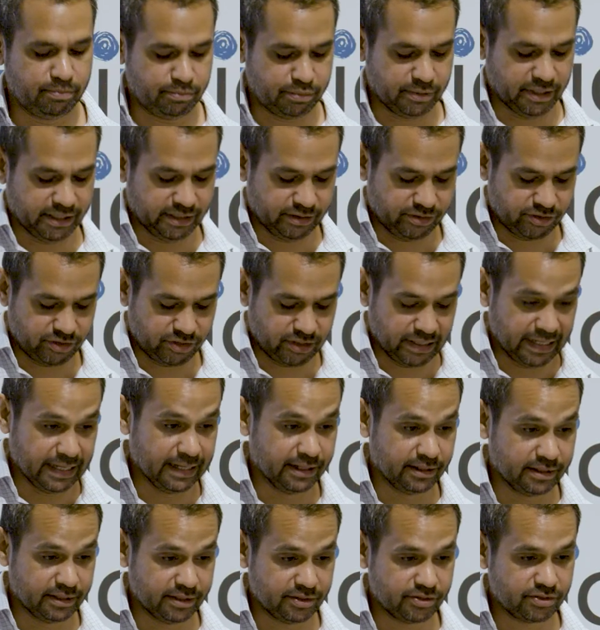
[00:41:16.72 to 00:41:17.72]
of breaks
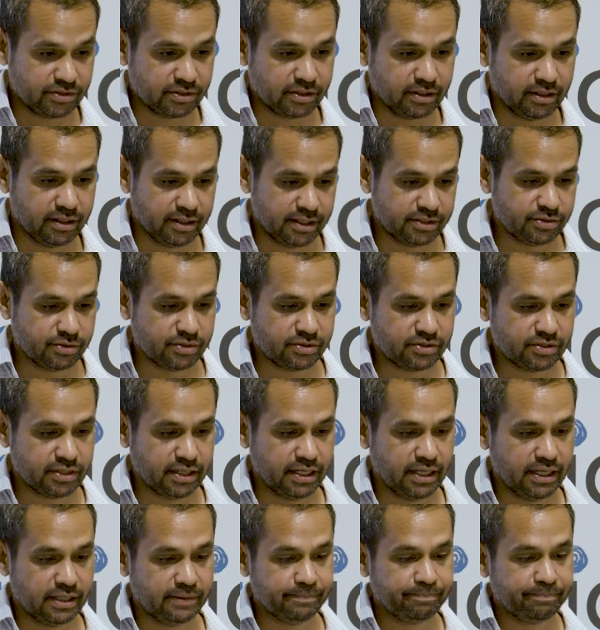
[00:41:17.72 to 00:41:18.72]
down, as the guys were
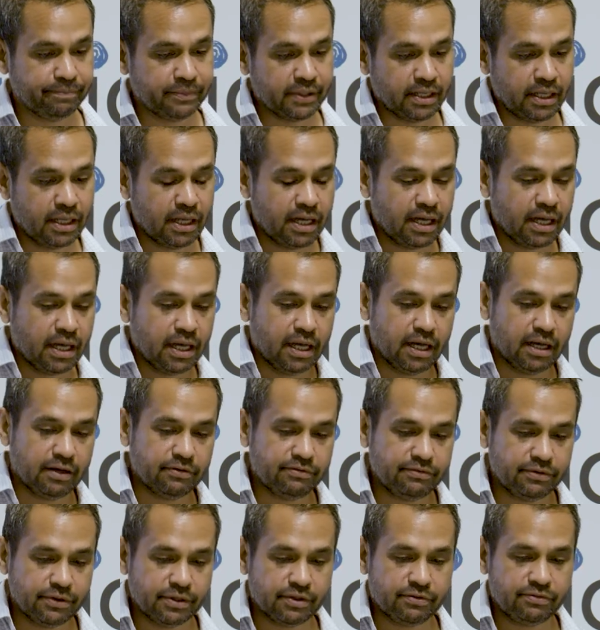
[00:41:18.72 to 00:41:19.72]
saying. And
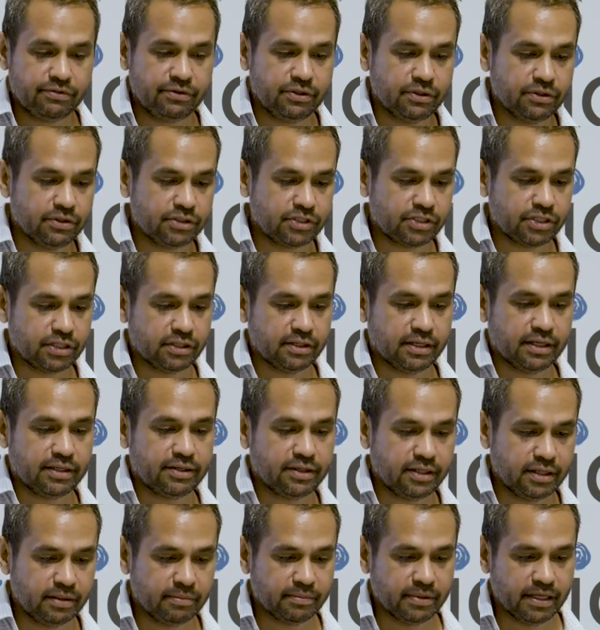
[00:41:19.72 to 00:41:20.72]
for the future, I
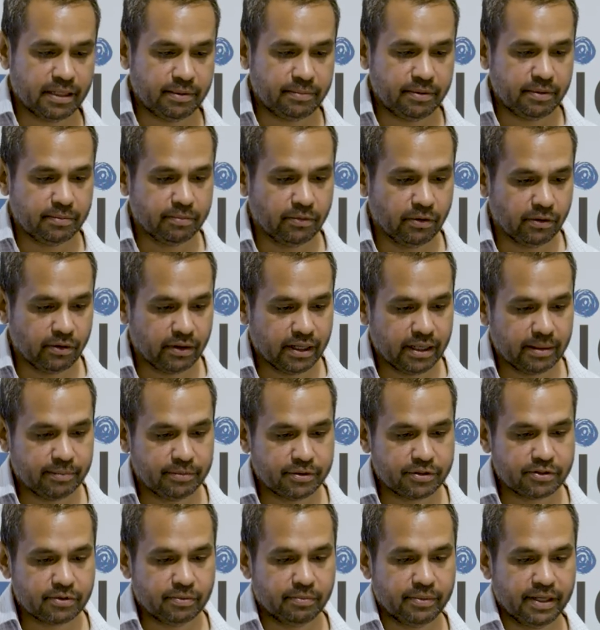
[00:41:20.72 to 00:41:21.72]
think maybe more
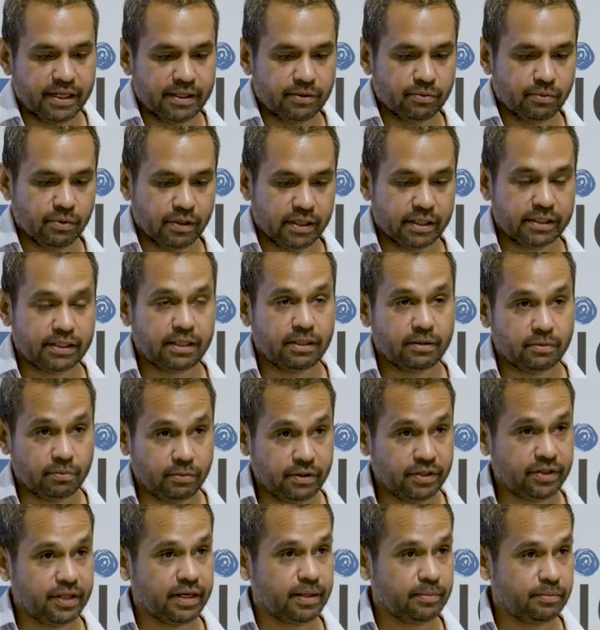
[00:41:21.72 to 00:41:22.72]
Aboriginal men working
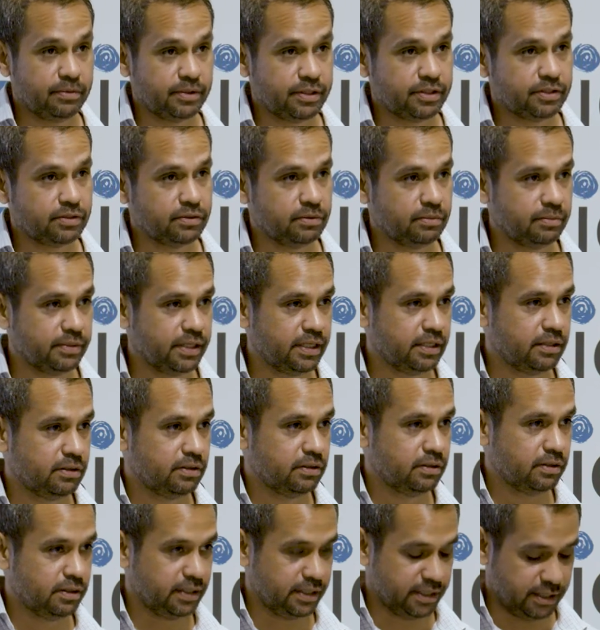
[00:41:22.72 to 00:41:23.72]
with Aboriginal men
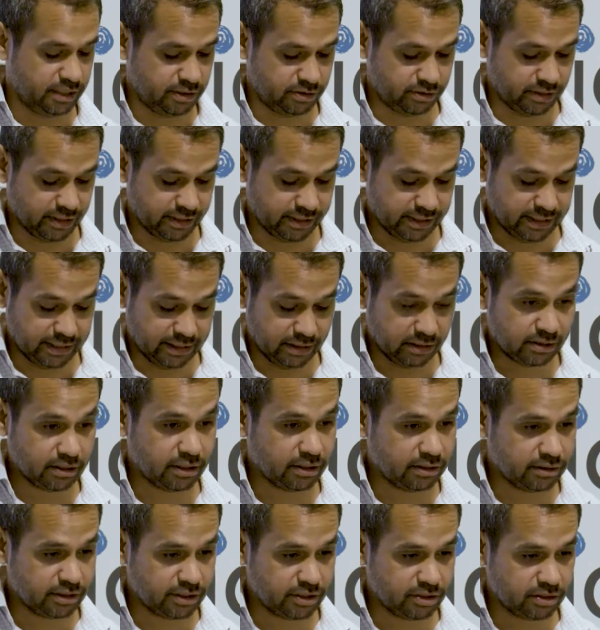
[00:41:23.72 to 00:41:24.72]
on their drug and
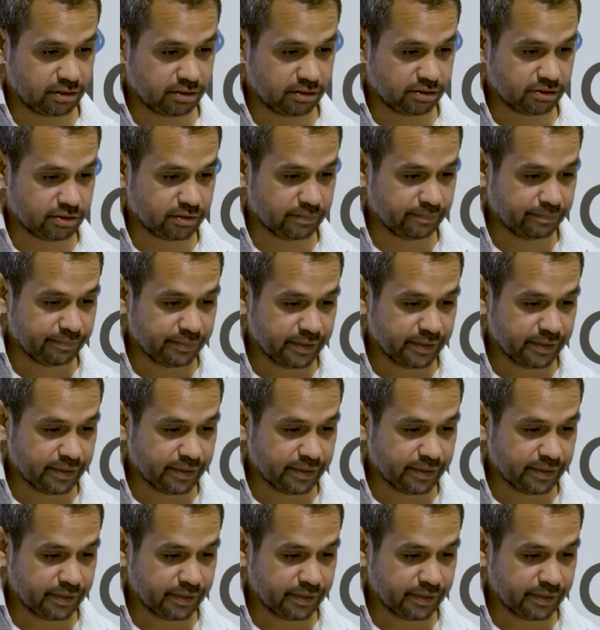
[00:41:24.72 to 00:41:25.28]
alcohol issues.